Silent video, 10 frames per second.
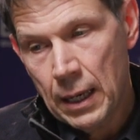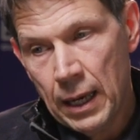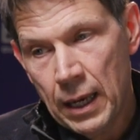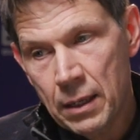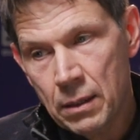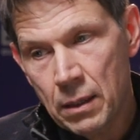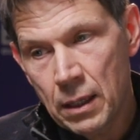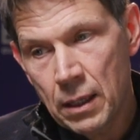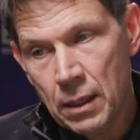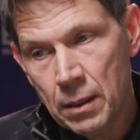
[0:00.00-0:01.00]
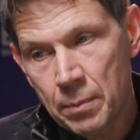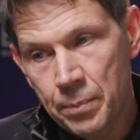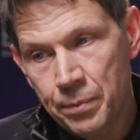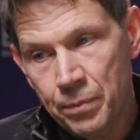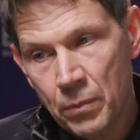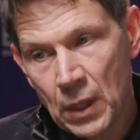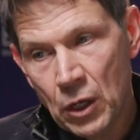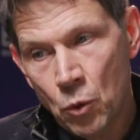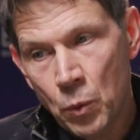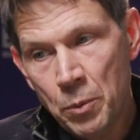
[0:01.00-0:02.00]
And
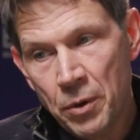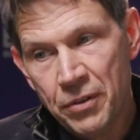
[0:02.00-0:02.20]
we were